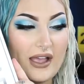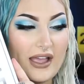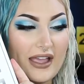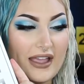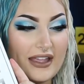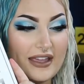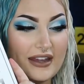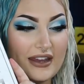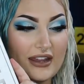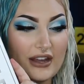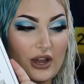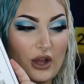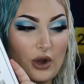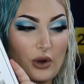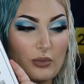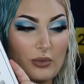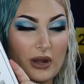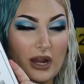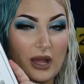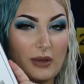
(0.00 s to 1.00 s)
ahead and
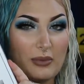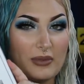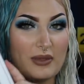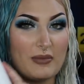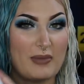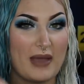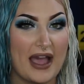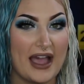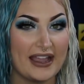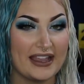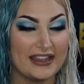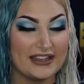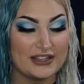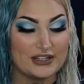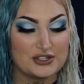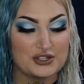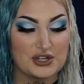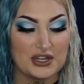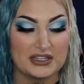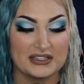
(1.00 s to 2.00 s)
open up the
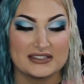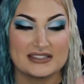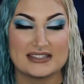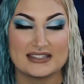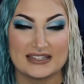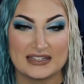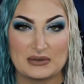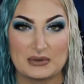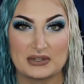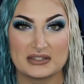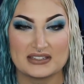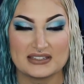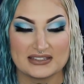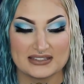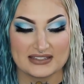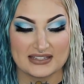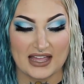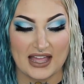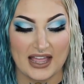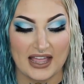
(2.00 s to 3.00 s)
package and see what's
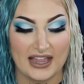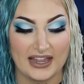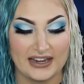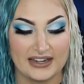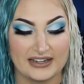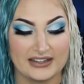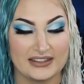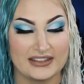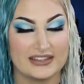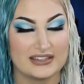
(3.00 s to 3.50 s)
inside.